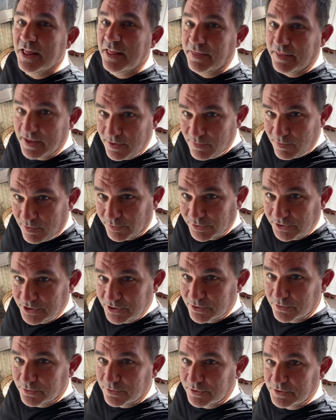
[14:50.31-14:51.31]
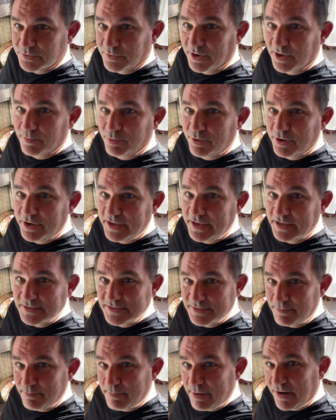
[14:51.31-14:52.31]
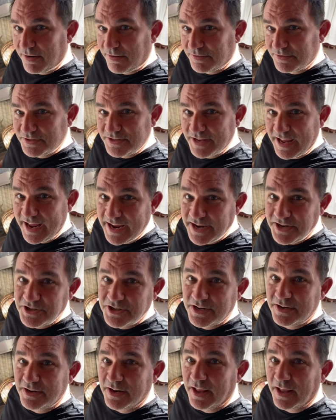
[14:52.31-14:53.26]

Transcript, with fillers: Then what we'll do is we're going to put it in some barrels to age it.